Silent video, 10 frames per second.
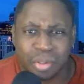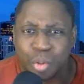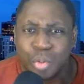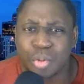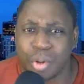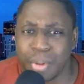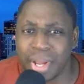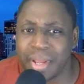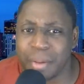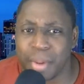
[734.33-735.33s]
Who's going to be
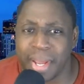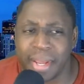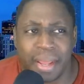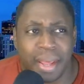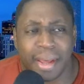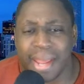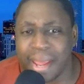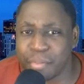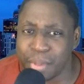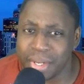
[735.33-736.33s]
out here buying a
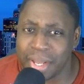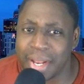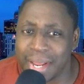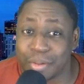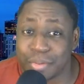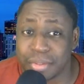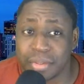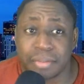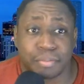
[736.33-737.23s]
half a million dollar house?